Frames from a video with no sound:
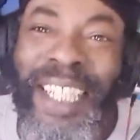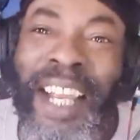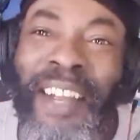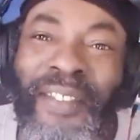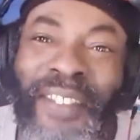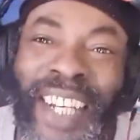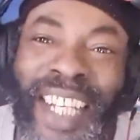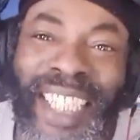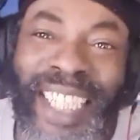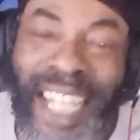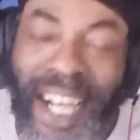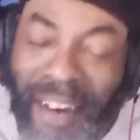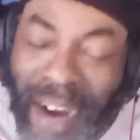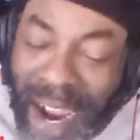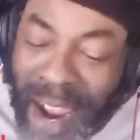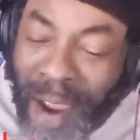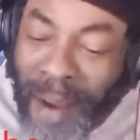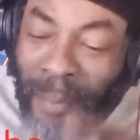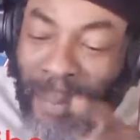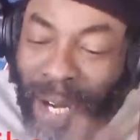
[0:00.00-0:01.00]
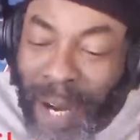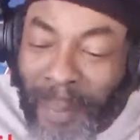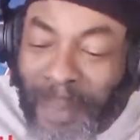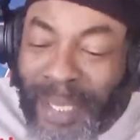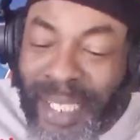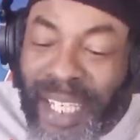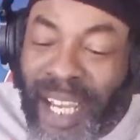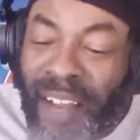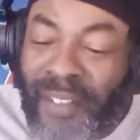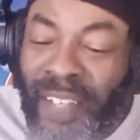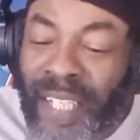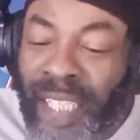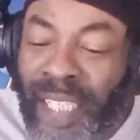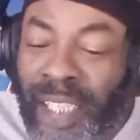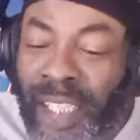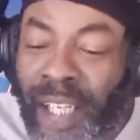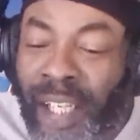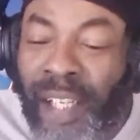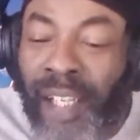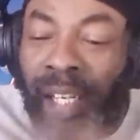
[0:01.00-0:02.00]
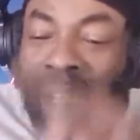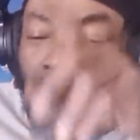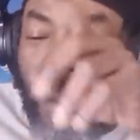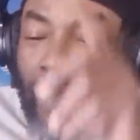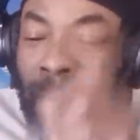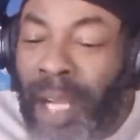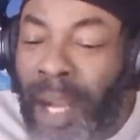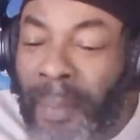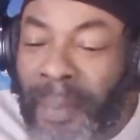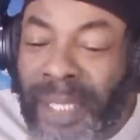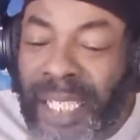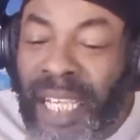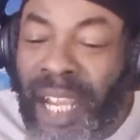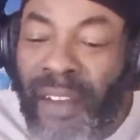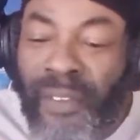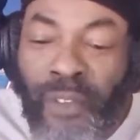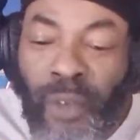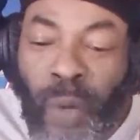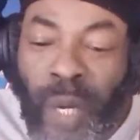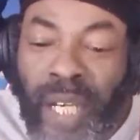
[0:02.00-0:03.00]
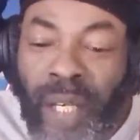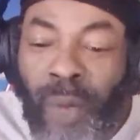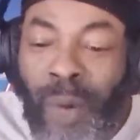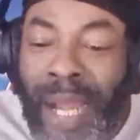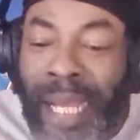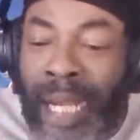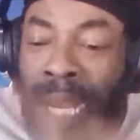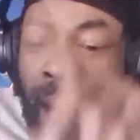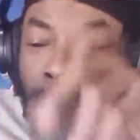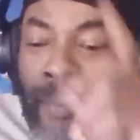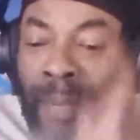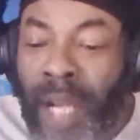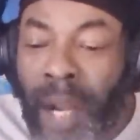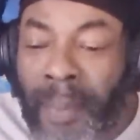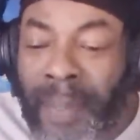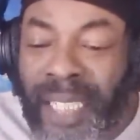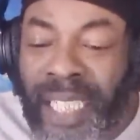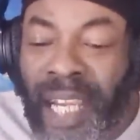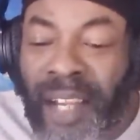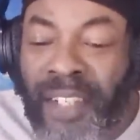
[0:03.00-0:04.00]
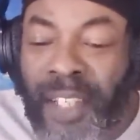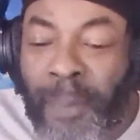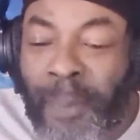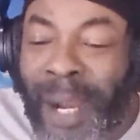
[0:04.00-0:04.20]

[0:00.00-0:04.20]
yourself, Lecturer. Big up yourself, Lecturer. Big up yourself, Wayne Wonder. Big up yourself,